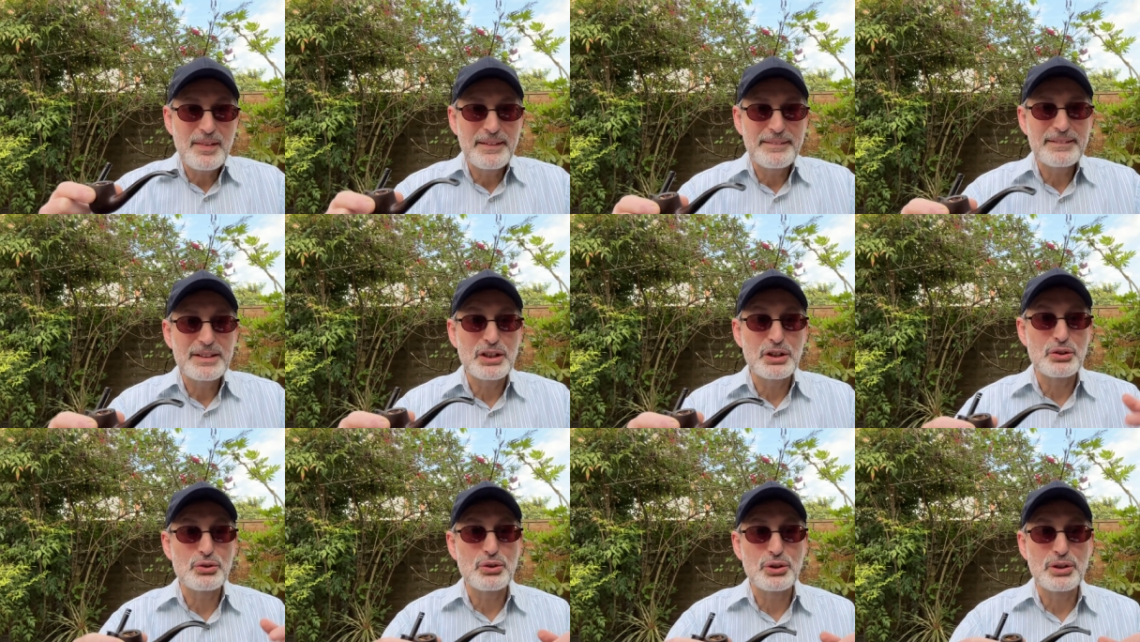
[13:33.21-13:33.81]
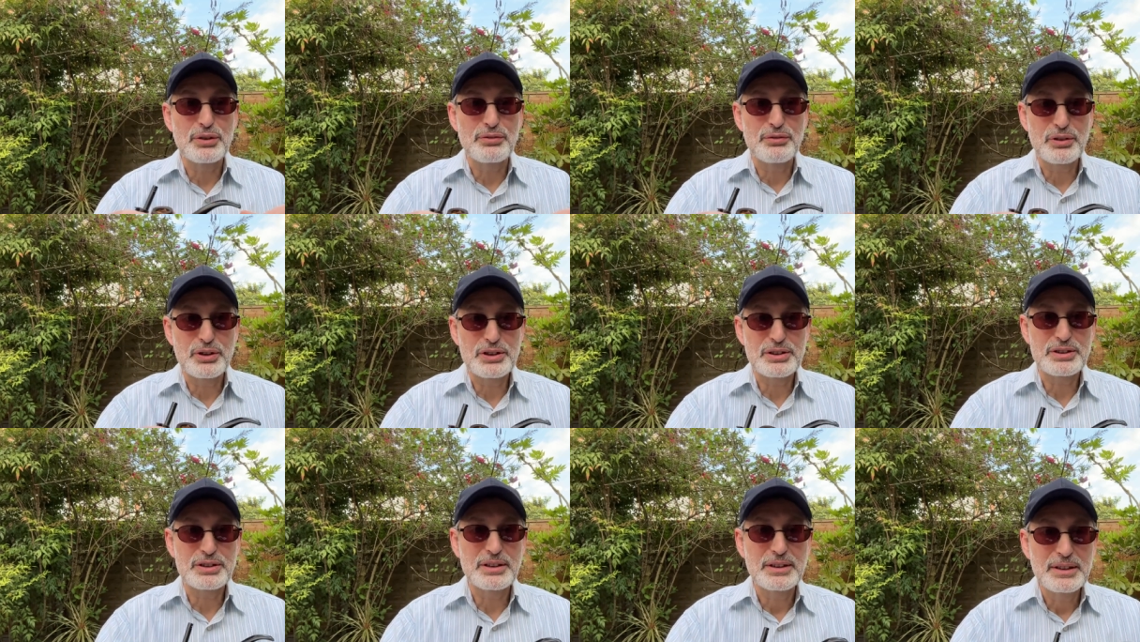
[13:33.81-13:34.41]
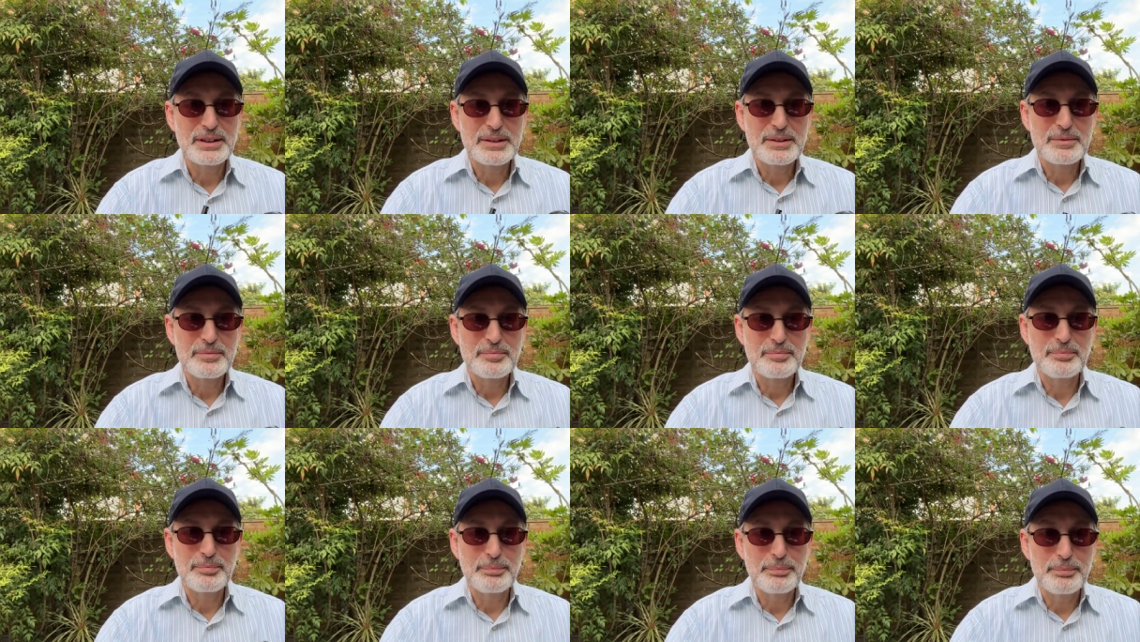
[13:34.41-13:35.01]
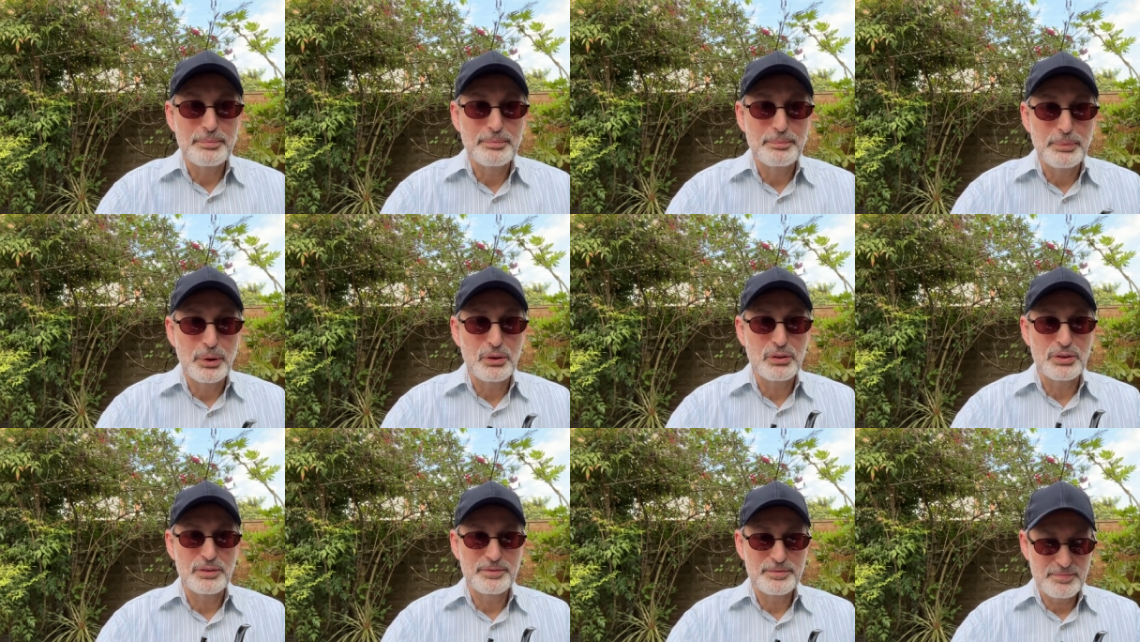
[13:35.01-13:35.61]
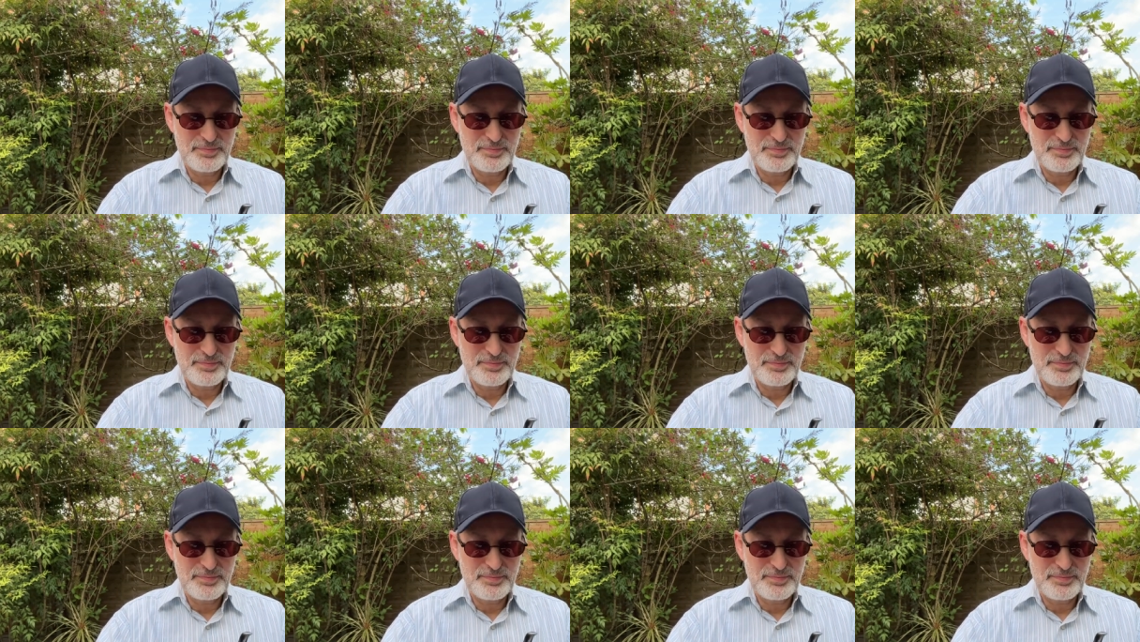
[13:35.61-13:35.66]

to enjoy your first bowl.